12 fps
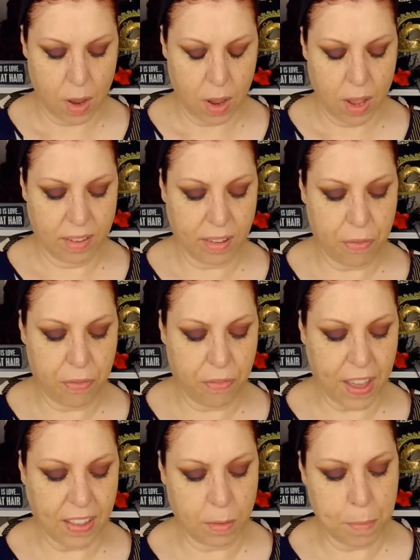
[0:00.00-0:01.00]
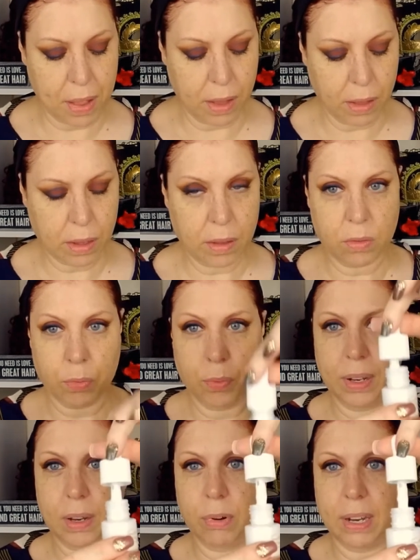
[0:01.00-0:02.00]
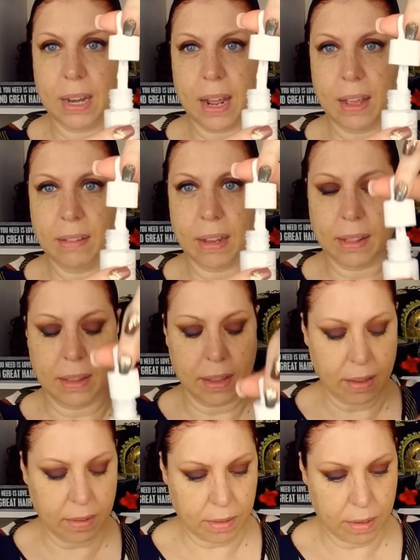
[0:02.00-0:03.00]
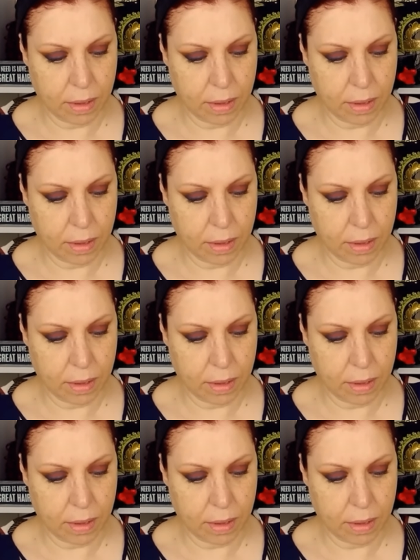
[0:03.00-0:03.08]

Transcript: it's a face milk. It's really, really nice like this.